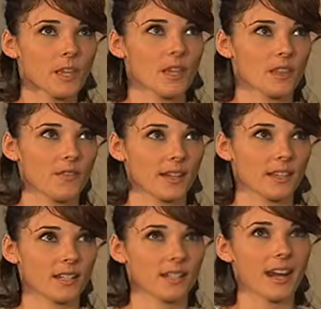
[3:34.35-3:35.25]
The fact that
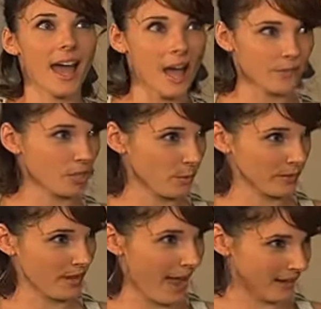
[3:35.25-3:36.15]
I did that after I went
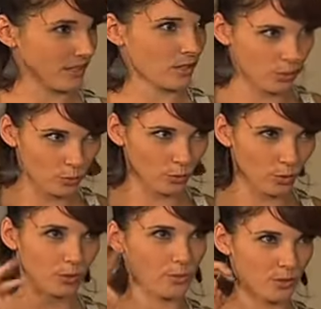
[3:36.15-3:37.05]
to acting school
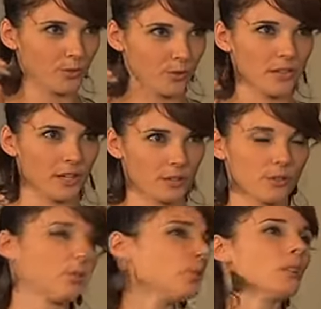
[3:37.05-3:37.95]
or musical theater
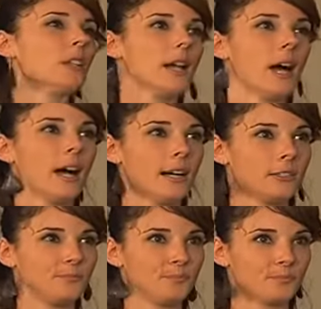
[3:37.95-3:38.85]
school,
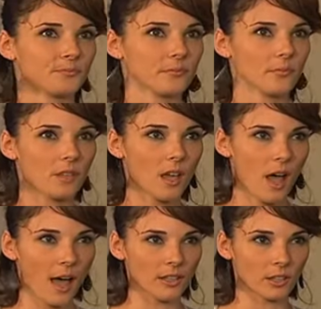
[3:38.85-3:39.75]

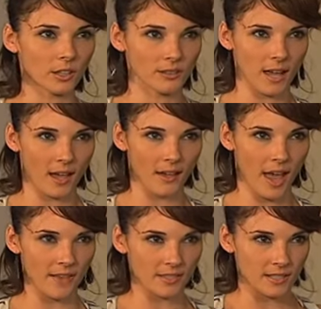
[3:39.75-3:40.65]
I learned how to
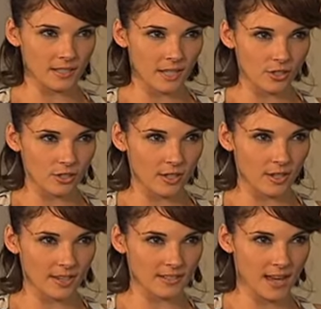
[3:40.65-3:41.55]
have an intention
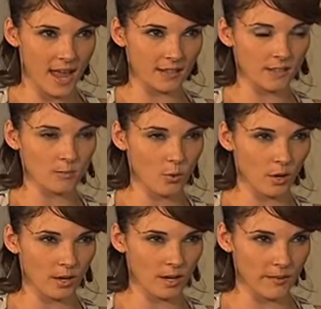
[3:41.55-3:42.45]
and dance
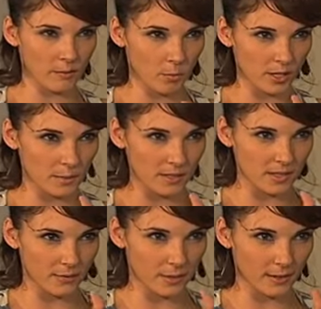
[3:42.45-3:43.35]
more, even more
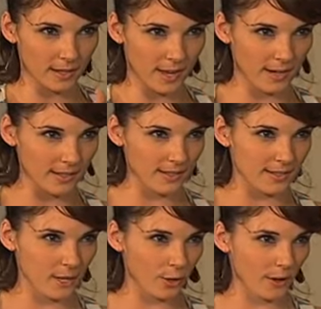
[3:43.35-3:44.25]
specifically, and a
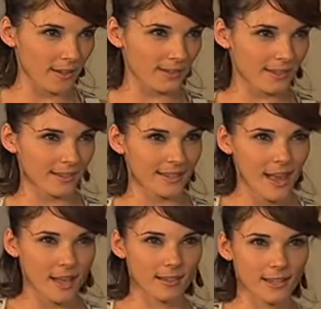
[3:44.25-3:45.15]
secret, and
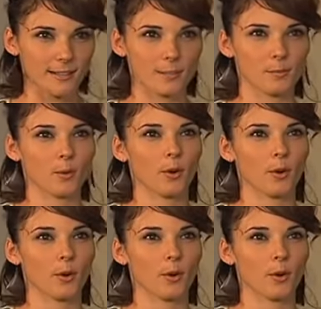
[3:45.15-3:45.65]
less is more.